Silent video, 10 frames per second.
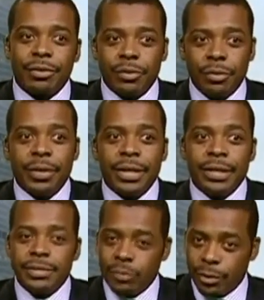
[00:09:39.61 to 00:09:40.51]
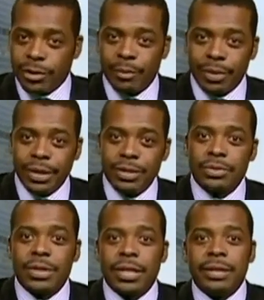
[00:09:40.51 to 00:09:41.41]
you need worker bees, you
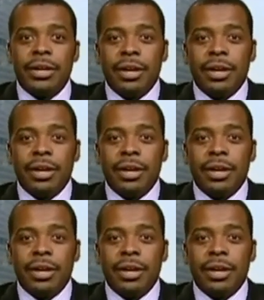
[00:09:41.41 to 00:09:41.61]
need